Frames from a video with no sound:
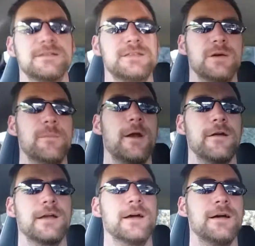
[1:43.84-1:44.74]
to
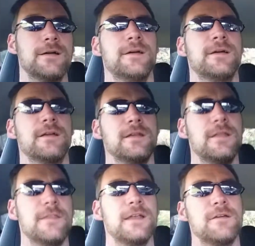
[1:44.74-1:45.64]
America,
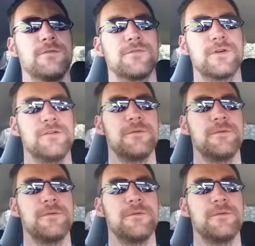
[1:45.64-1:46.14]
they don't throw the